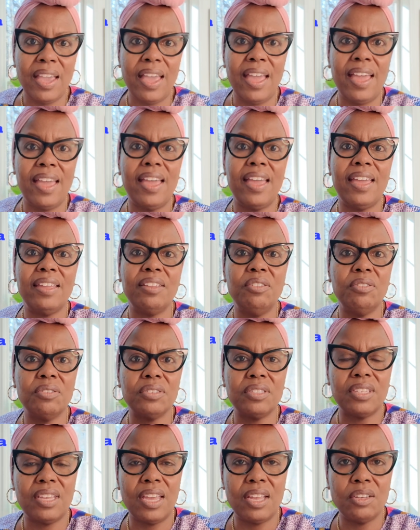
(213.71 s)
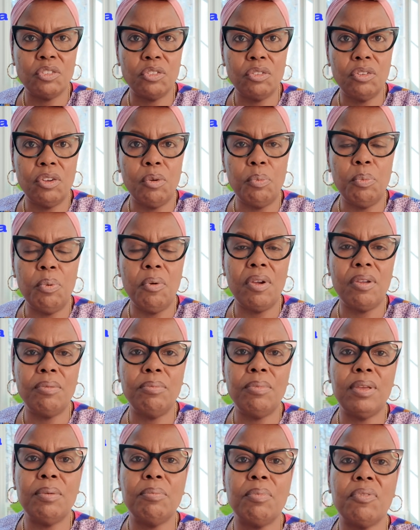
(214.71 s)
and you'll schedule your
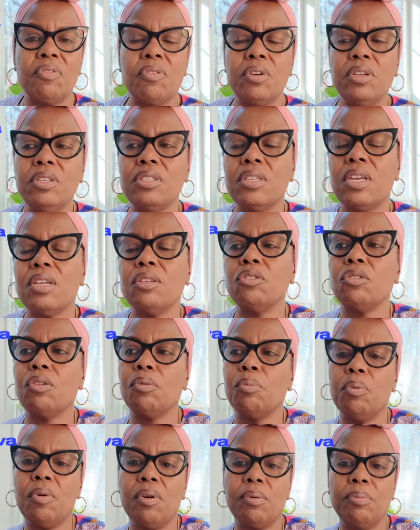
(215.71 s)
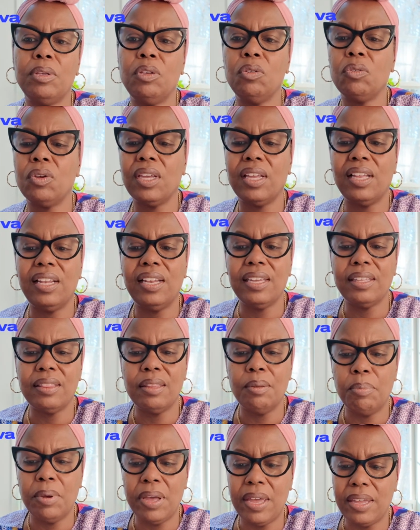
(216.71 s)
appointment. Before you schedule the appointment, you can click
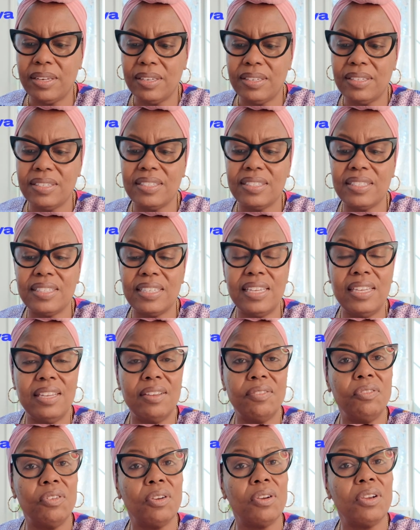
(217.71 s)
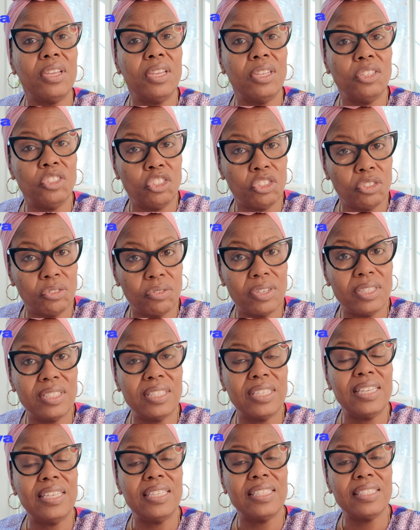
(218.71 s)
the button to see if your
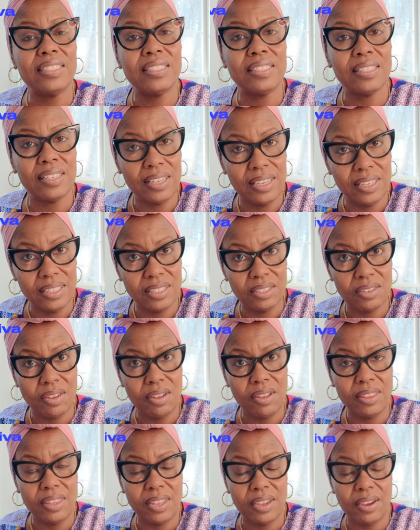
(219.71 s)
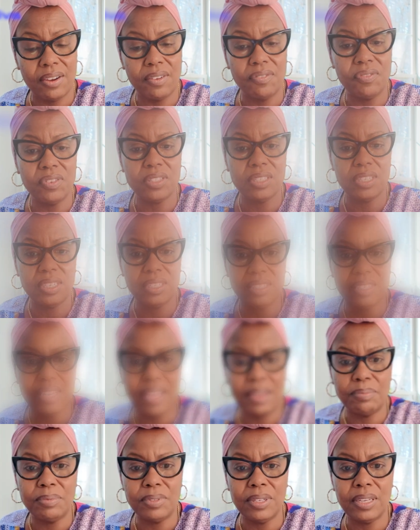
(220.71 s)
insurance is on there, if it's
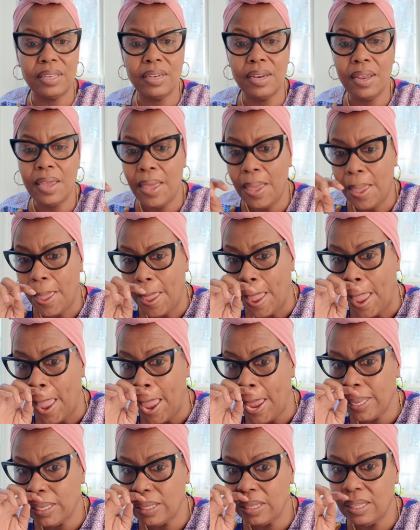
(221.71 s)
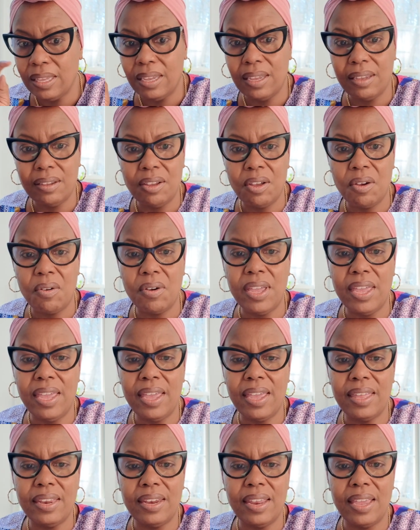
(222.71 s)
accepted, and then go
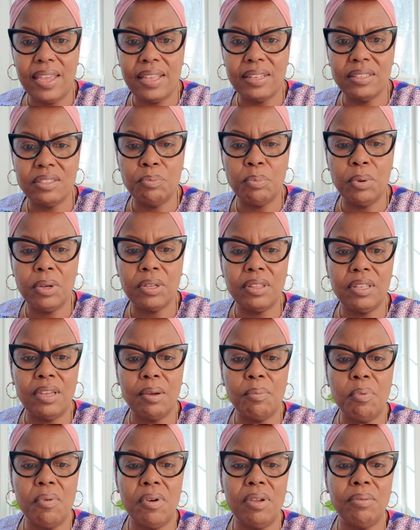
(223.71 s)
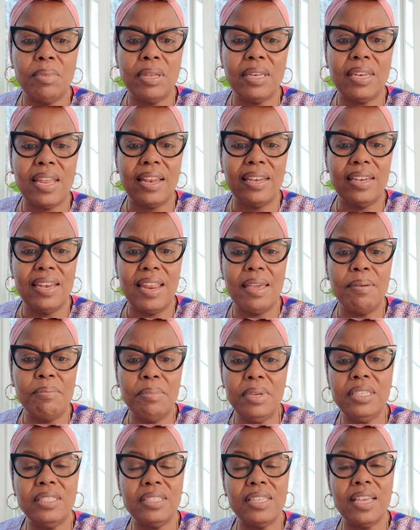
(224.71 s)
ahead and book the appointment. Now, let
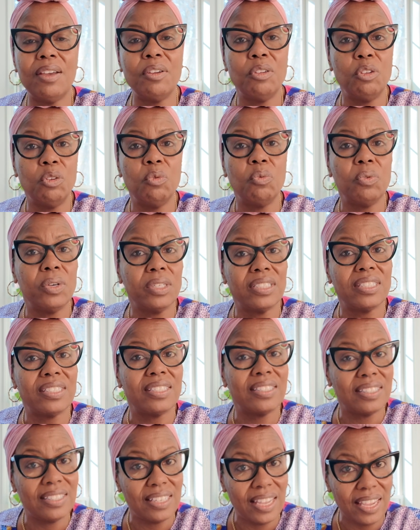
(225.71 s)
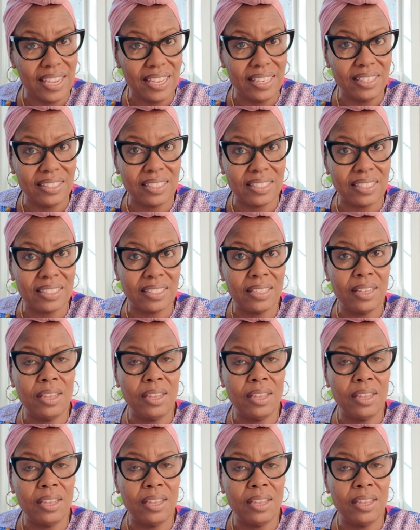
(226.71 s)
me tell you which states